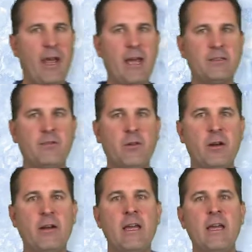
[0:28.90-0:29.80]
asked for
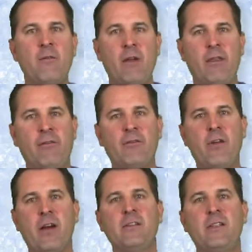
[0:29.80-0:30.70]
it, we had the
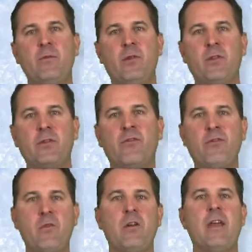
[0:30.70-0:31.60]
FrostyBowlz
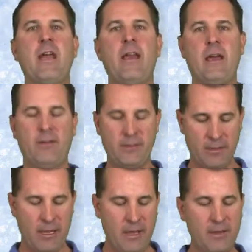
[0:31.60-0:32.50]
48 ounce.
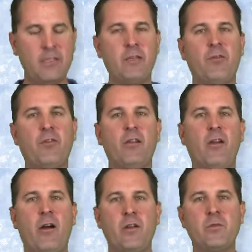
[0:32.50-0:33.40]
This is for the
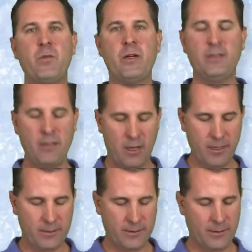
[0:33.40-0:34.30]
large brig
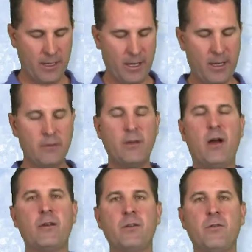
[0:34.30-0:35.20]
dogs,
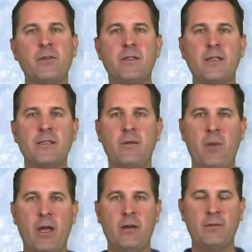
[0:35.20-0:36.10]
dogs over 60
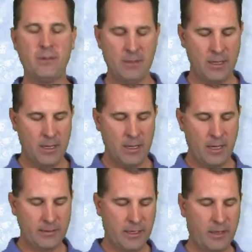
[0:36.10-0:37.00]
pounds.
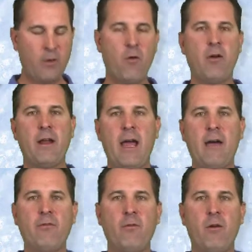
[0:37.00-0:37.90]
It's got a quart and a
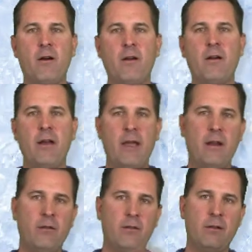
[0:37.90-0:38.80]
half of water and
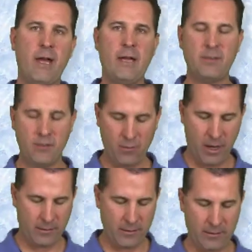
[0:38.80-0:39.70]
it'll last
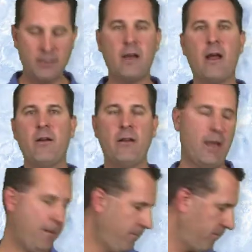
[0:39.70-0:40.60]
throughout the entire day.